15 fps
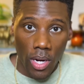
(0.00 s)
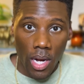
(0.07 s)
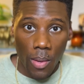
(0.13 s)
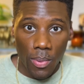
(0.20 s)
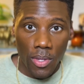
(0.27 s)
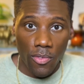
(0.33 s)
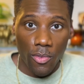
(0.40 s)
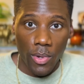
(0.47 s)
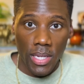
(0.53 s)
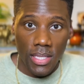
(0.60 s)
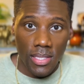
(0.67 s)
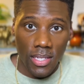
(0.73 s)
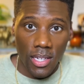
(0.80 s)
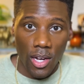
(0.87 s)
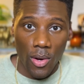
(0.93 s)
couple of
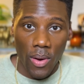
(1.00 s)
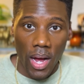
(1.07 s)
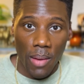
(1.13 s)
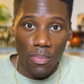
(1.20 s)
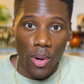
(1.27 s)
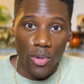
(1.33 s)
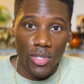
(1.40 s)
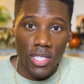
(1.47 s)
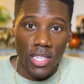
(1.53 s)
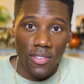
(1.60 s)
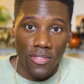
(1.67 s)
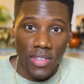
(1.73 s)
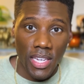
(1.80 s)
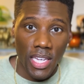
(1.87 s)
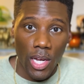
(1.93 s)
weeks ago, I posted a
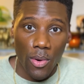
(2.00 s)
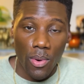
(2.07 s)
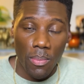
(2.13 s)
video